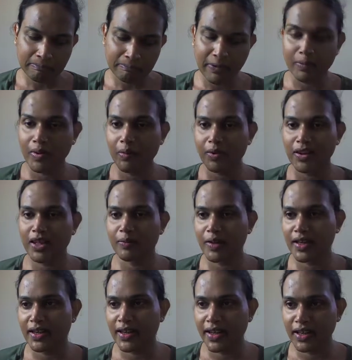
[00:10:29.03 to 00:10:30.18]
maybe that's my
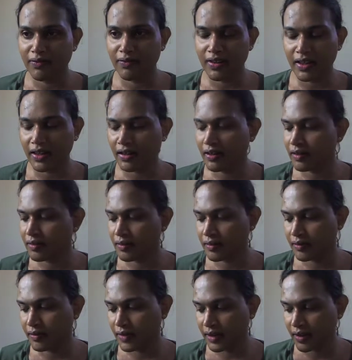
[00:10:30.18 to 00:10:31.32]
negative
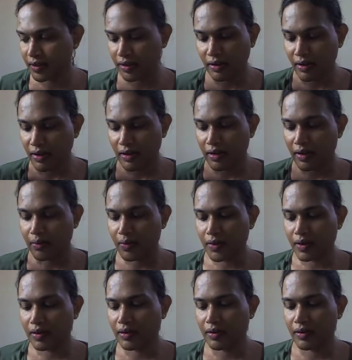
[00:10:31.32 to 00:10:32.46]
thing, thinking. But,
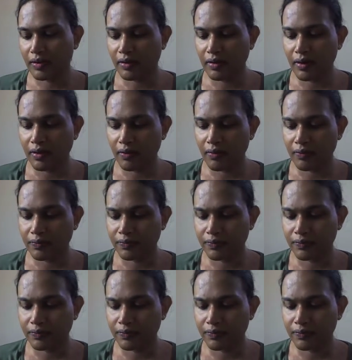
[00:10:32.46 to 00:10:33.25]
you know.